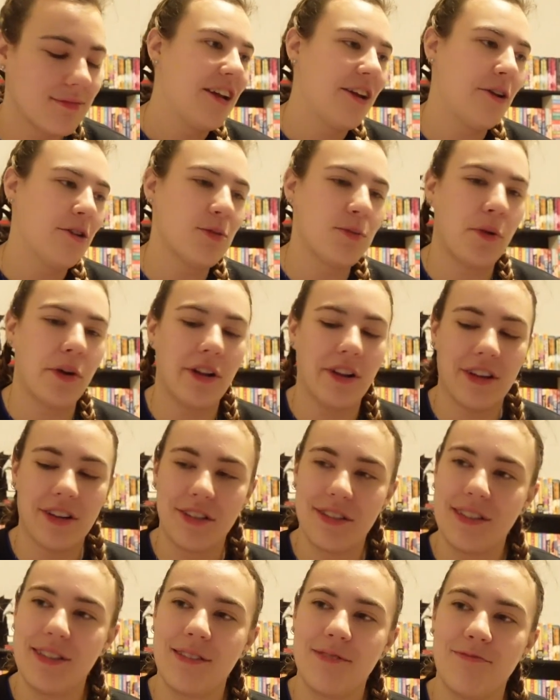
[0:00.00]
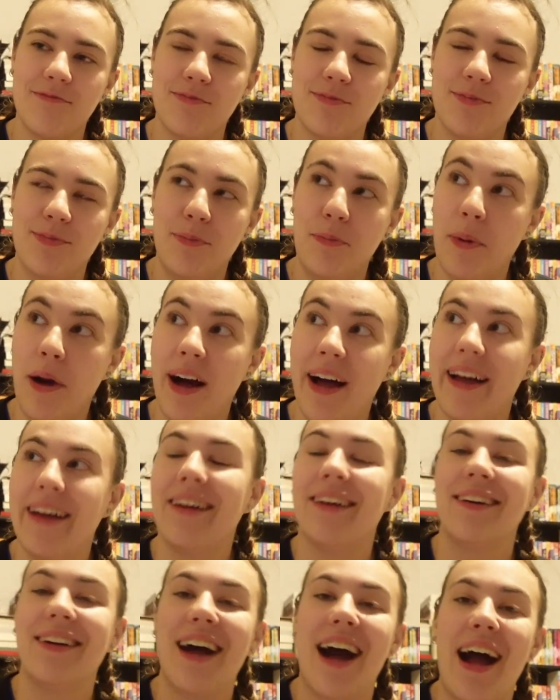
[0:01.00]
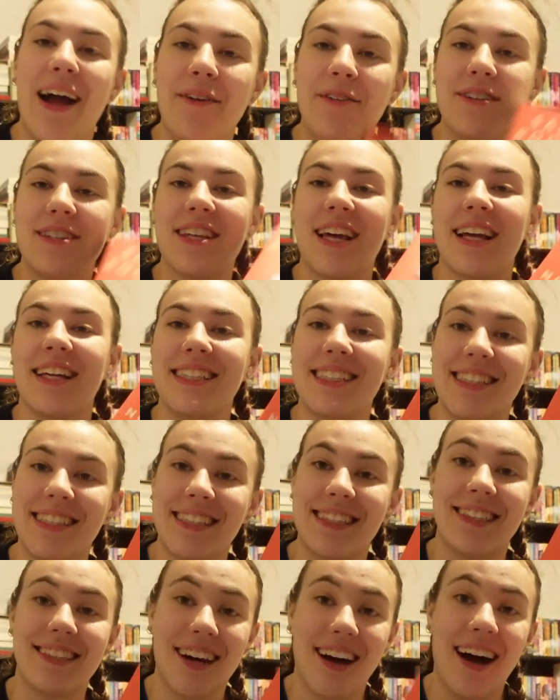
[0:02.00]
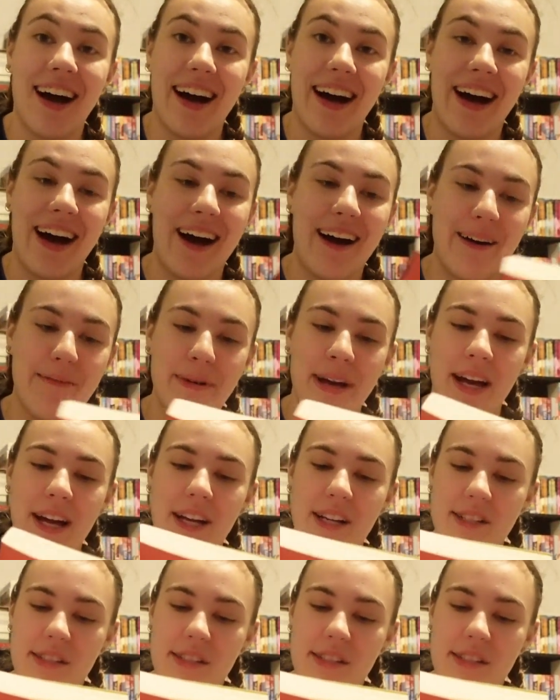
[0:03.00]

No spoilers, but I was like, stop.